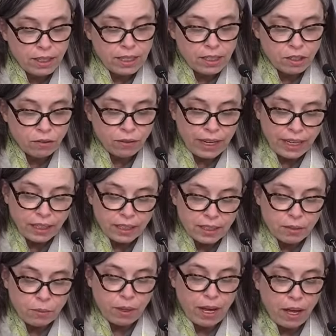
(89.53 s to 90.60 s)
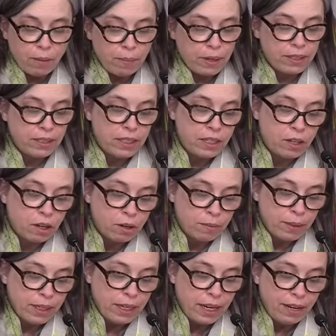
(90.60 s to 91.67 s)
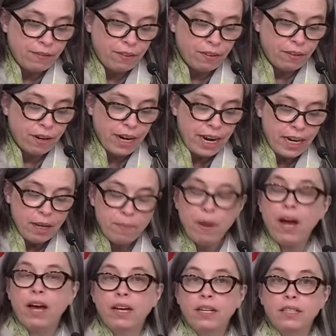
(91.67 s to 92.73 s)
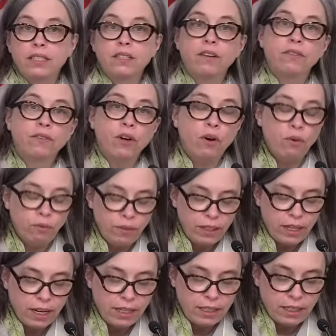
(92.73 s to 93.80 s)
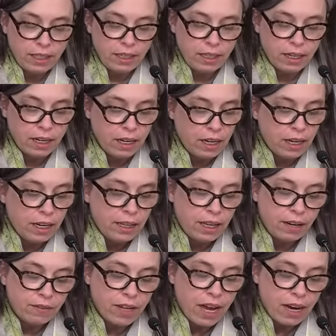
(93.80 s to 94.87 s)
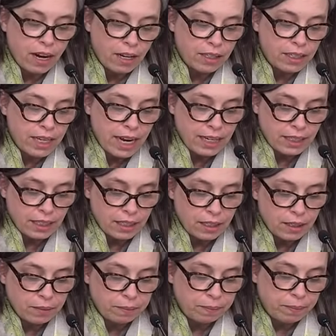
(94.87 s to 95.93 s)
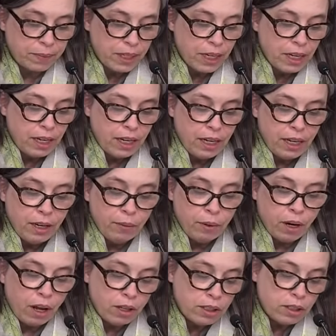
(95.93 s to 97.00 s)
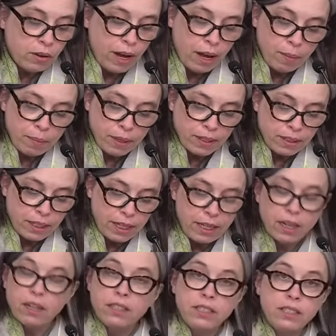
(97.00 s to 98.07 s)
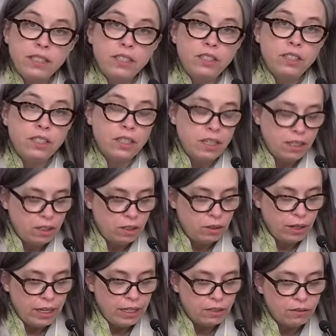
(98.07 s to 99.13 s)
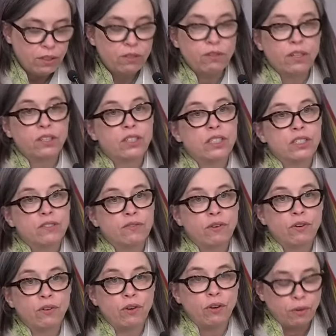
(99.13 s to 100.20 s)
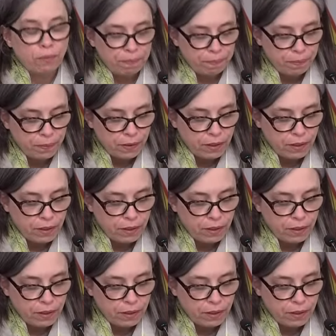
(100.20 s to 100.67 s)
So this surveillance will help us determine if there are any pockets of COVID-19 that have gone undetected. It will also help us in our decision to ease restrictions further.